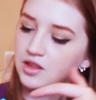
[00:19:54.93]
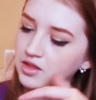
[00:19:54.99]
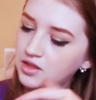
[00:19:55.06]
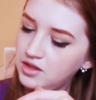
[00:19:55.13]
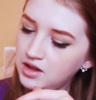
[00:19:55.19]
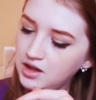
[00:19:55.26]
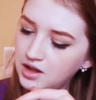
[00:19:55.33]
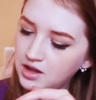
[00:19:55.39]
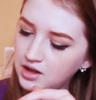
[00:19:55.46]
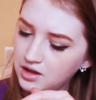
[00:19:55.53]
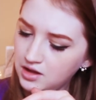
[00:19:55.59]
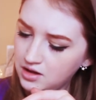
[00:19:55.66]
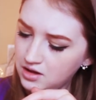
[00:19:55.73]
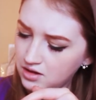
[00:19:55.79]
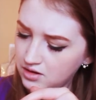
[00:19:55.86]

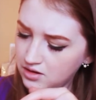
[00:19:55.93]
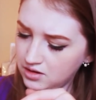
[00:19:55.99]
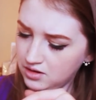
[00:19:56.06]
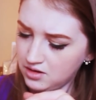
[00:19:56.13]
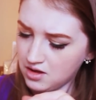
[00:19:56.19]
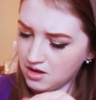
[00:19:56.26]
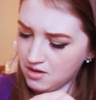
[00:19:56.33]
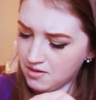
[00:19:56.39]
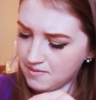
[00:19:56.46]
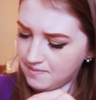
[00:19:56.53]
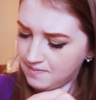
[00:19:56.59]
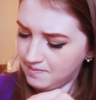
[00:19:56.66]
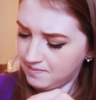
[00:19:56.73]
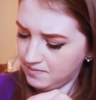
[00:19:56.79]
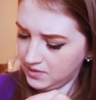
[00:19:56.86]
The
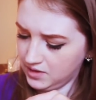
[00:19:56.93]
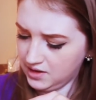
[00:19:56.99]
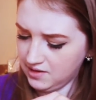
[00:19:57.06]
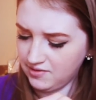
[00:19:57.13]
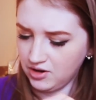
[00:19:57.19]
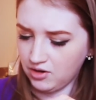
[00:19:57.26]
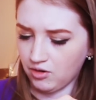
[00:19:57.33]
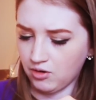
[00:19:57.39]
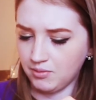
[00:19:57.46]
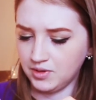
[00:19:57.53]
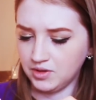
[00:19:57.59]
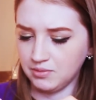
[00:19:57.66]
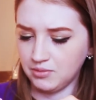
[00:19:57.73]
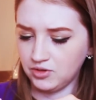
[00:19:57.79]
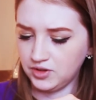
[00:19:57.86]
living room
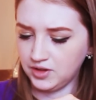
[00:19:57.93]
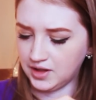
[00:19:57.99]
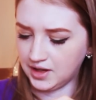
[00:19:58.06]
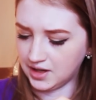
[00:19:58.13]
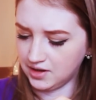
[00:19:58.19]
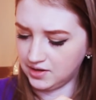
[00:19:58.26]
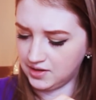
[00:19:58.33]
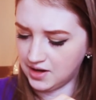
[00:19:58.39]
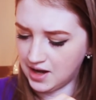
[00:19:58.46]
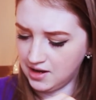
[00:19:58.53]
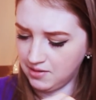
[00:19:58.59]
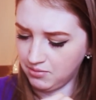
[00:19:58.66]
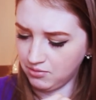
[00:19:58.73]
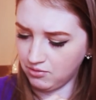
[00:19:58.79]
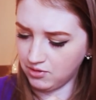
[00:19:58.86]
is mostly like a
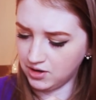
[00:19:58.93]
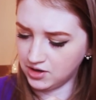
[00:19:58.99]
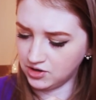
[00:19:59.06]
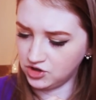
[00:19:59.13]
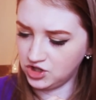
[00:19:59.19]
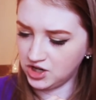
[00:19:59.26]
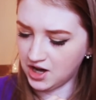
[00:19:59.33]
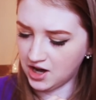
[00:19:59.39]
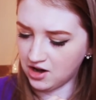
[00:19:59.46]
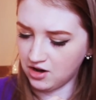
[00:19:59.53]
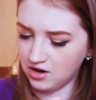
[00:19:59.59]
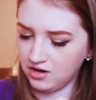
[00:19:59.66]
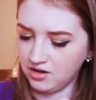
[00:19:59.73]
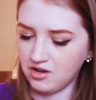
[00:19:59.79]
table and a chair,